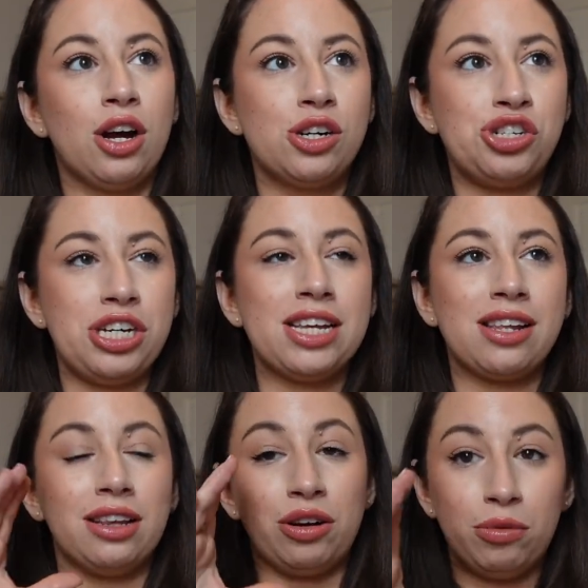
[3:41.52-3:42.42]
She has
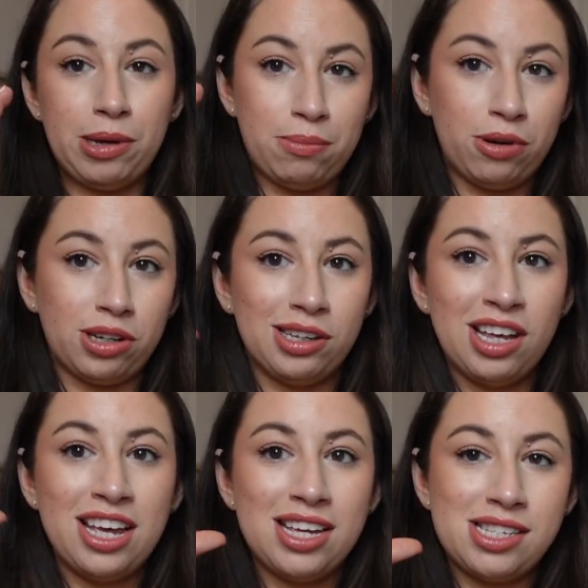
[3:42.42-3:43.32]
a Little People
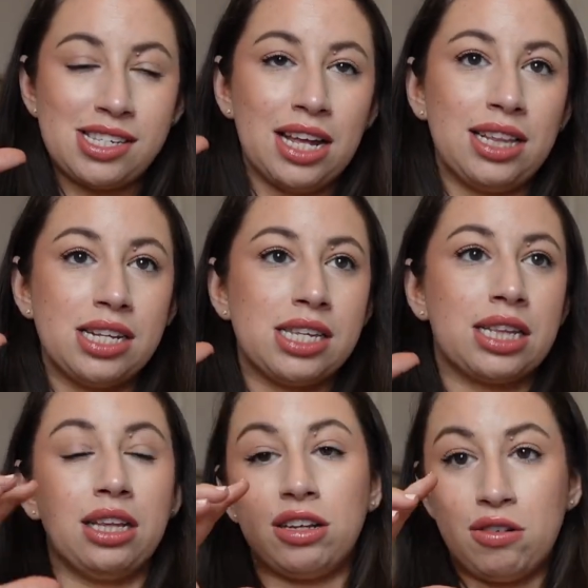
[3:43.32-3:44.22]
set that's
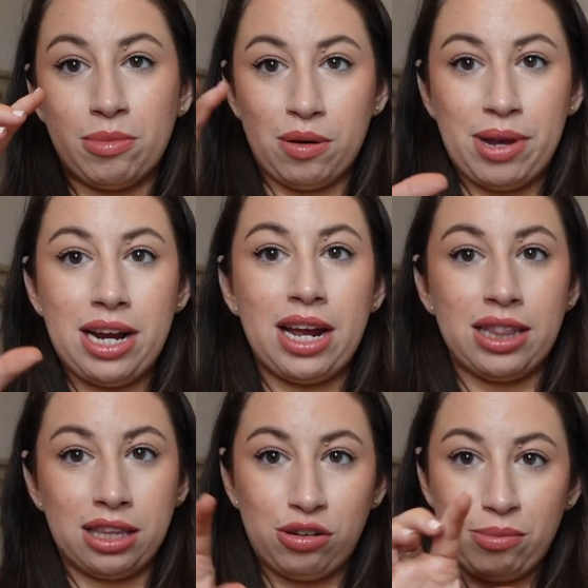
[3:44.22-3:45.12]
like the Little Mermaid,
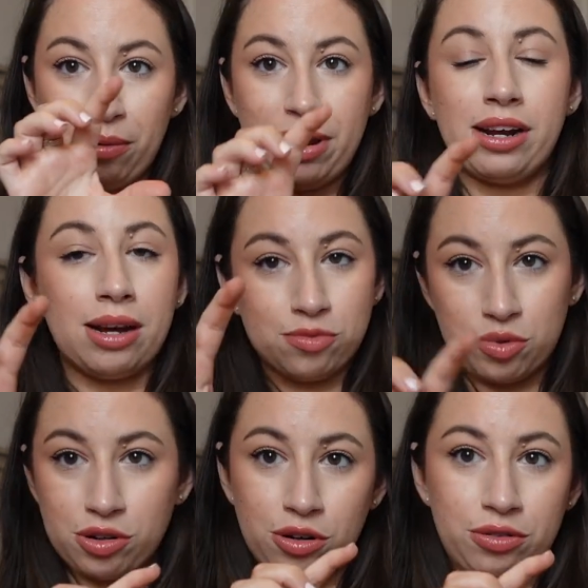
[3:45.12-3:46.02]
and the Little Mermaid comes
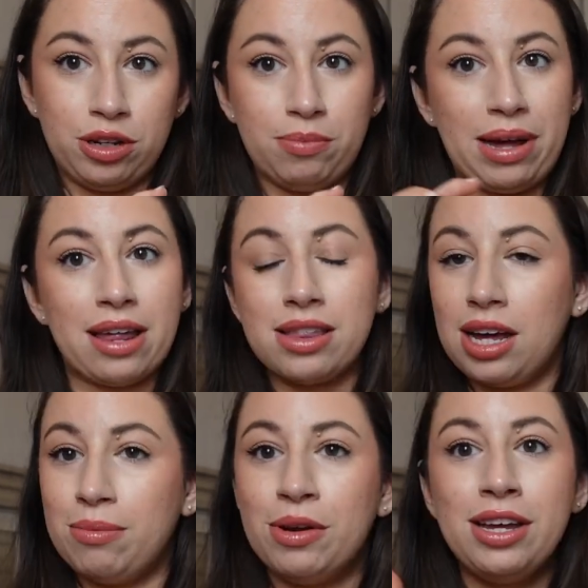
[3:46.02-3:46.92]
with her own little
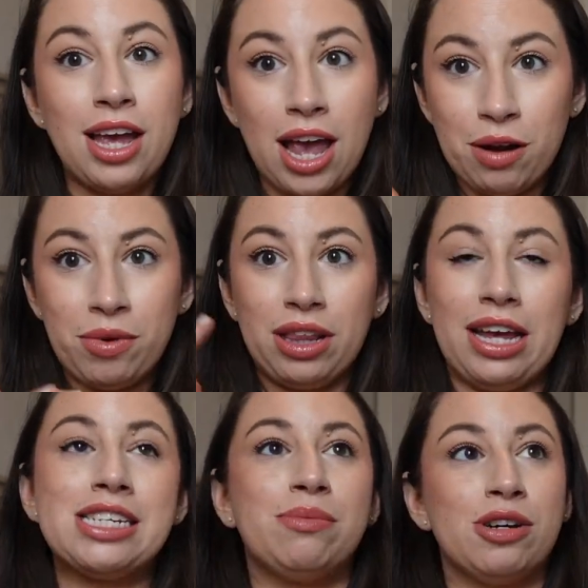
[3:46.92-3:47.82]
bathtub. And we
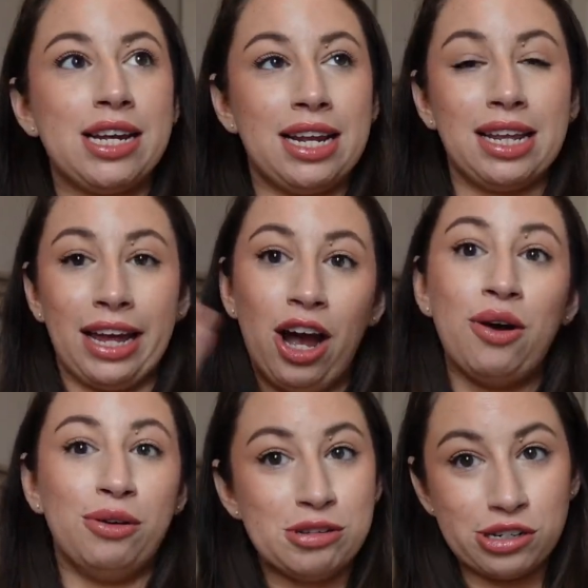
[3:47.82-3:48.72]
like to pretend like,
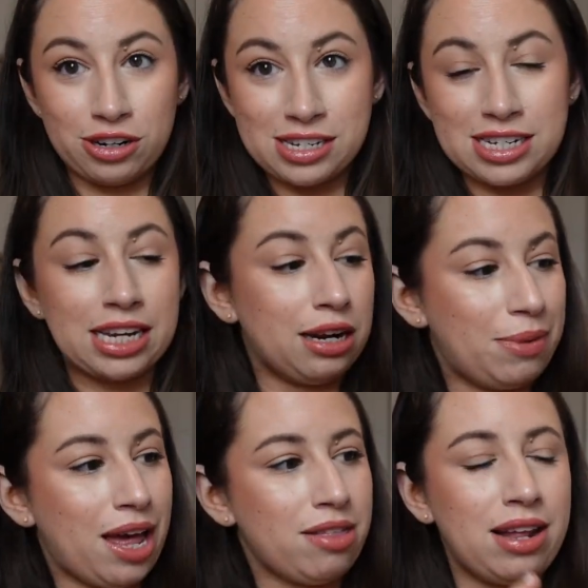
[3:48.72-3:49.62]
oh, whose turn is it to get a
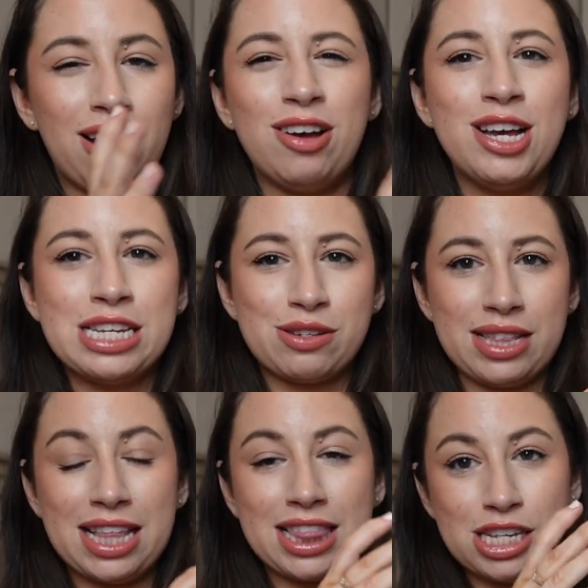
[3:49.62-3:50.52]
bath now? So I
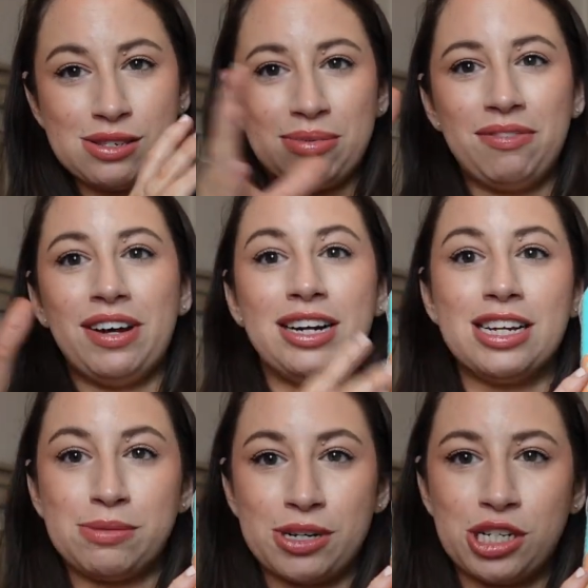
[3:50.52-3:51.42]
think this will be fun,
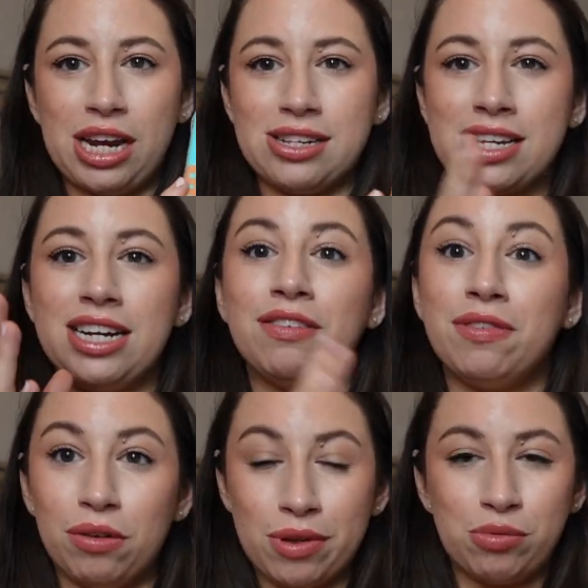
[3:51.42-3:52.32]
especially outside, to
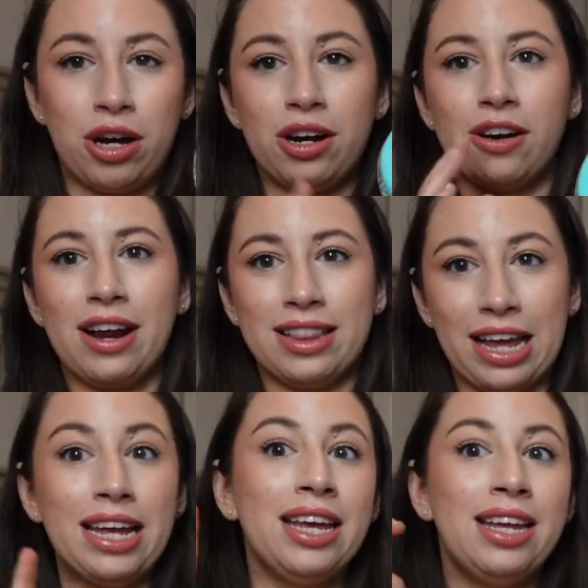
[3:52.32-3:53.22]
fill with water and
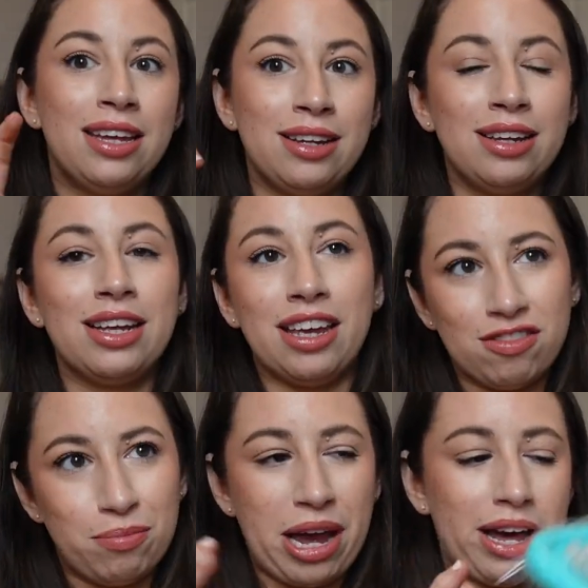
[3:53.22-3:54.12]
like
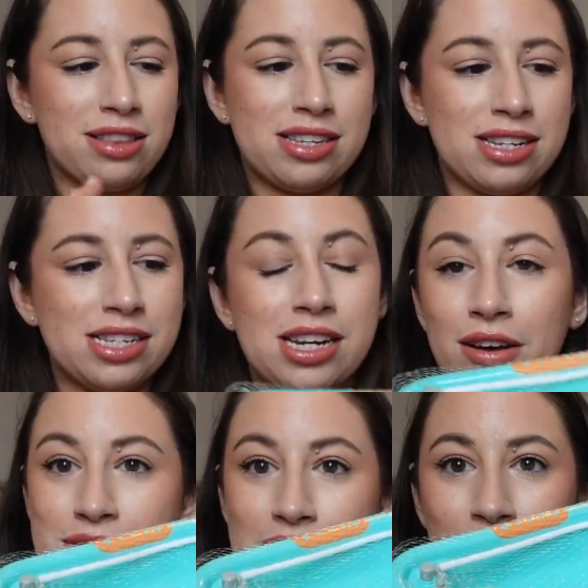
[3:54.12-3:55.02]
give baths and
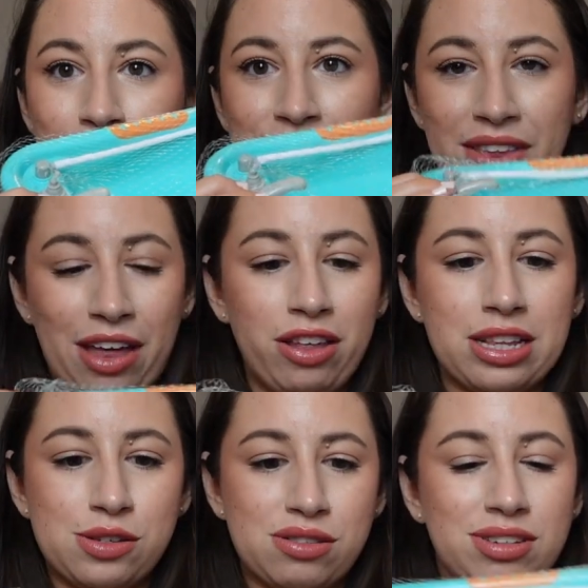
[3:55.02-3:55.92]
stuff. So I thought
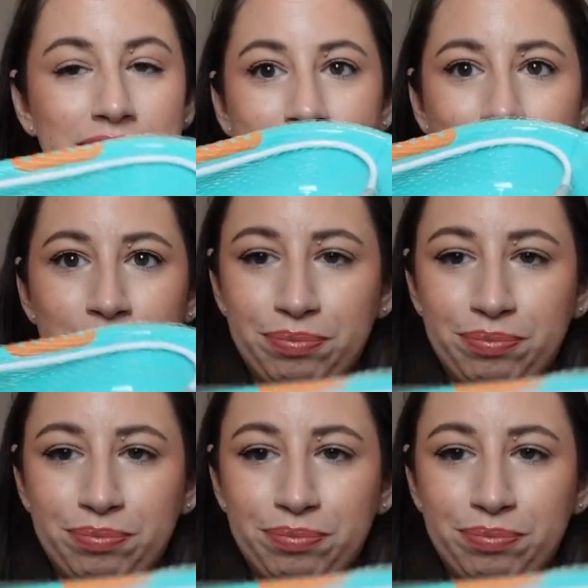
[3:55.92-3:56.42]
this was really cute.